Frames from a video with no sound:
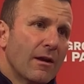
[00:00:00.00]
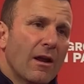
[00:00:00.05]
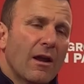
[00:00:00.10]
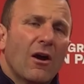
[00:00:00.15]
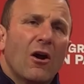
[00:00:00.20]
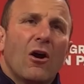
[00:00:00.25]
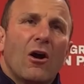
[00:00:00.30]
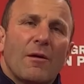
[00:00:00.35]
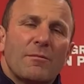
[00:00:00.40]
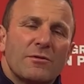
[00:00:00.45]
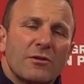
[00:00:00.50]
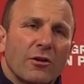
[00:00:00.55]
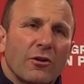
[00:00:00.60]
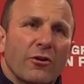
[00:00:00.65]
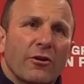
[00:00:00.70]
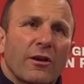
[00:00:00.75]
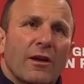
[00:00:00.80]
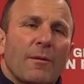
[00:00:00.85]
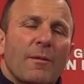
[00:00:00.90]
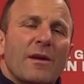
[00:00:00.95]
Oh,
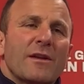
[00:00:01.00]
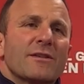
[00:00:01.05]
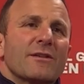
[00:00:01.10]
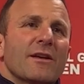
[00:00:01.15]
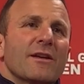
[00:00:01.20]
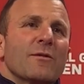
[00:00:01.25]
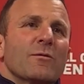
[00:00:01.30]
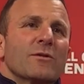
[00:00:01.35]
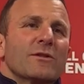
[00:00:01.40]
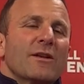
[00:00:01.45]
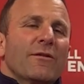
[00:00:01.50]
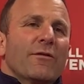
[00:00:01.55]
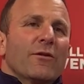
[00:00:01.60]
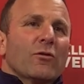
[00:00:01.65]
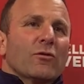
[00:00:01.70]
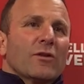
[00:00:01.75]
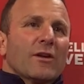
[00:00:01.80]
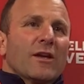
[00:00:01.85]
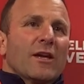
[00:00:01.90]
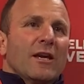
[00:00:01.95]
absolutely. I mean, it was
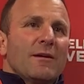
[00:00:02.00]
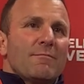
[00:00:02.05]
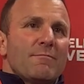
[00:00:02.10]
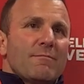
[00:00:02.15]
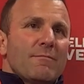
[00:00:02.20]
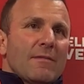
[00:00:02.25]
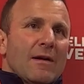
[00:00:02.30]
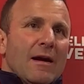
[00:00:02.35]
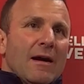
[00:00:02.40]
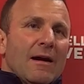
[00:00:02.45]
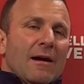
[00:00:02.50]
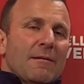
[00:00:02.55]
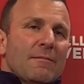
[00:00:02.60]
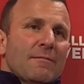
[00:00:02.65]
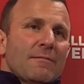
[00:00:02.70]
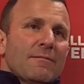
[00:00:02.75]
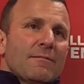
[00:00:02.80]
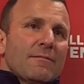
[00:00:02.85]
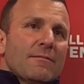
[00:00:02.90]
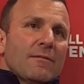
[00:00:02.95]
difficult to keep um,
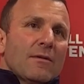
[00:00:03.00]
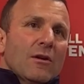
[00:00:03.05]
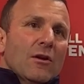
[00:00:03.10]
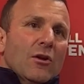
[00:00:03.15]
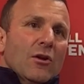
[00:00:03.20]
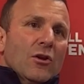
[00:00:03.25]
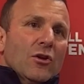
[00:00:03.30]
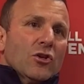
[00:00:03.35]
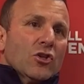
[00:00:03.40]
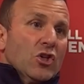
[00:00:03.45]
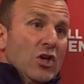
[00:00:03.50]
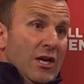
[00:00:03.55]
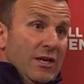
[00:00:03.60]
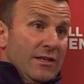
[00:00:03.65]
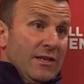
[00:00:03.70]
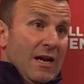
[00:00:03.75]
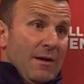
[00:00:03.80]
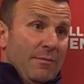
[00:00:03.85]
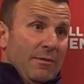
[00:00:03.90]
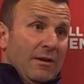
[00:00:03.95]
Jez
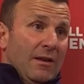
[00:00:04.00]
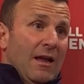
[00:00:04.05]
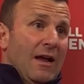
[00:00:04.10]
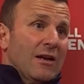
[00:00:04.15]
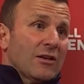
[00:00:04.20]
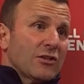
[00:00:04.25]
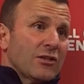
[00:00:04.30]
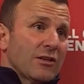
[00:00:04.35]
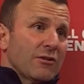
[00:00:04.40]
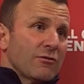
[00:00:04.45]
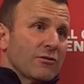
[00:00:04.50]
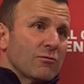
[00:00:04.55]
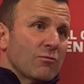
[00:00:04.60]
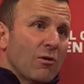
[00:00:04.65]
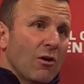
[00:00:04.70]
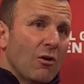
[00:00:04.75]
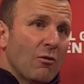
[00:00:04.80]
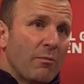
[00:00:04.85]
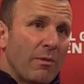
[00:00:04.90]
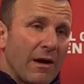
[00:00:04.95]
happy last year as
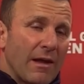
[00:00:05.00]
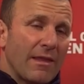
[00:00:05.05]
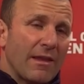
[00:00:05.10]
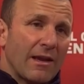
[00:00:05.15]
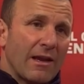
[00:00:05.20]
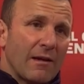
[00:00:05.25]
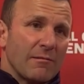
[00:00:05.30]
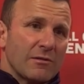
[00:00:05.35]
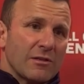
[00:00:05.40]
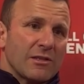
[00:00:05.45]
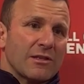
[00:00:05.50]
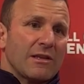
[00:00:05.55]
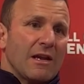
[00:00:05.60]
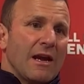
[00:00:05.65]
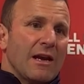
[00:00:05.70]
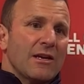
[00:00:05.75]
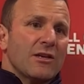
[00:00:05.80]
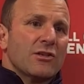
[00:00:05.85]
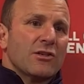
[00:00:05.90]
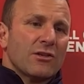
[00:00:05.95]
well, but there comes a
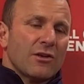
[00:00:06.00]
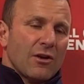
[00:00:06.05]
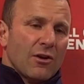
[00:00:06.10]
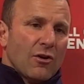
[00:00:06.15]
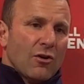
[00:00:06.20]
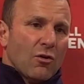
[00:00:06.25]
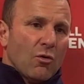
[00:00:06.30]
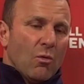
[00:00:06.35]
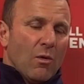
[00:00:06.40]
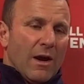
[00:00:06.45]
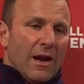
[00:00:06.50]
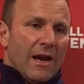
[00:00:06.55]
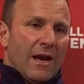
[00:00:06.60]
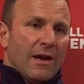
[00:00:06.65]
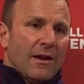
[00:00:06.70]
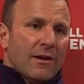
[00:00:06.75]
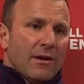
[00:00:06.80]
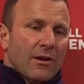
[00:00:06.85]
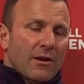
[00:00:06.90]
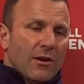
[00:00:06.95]
stage
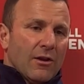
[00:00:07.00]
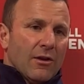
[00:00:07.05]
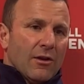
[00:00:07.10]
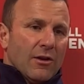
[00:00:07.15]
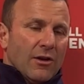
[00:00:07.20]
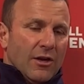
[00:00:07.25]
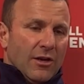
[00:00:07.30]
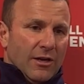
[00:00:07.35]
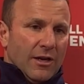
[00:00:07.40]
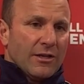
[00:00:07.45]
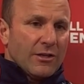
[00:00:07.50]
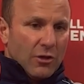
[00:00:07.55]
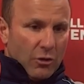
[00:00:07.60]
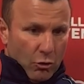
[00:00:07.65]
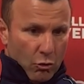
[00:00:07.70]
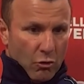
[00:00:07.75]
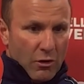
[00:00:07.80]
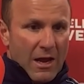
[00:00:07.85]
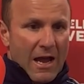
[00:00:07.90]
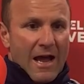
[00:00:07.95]
where you need to
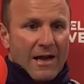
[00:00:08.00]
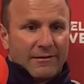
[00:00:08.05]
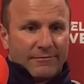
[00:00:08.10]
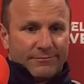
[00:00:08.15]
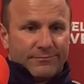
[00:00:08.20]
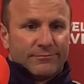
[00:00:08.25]
look at,